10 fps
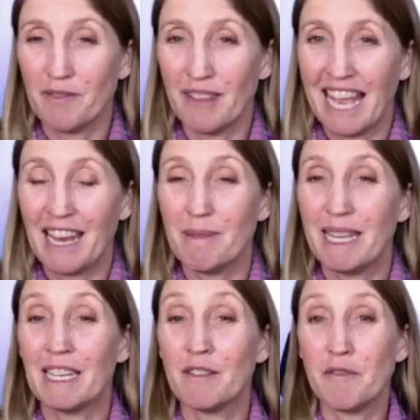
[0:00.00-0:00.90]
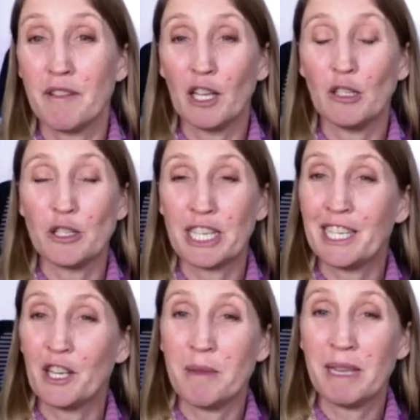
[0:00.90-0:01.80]
And being a fellow
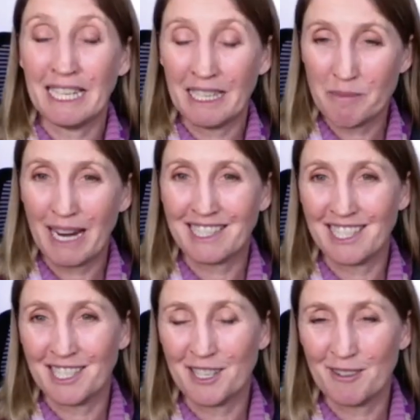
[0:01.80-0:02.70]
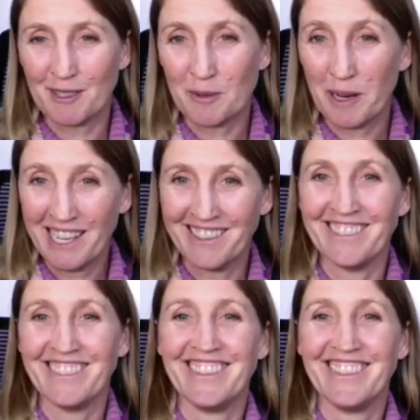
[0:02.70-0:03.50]
genome healing practitioner as well.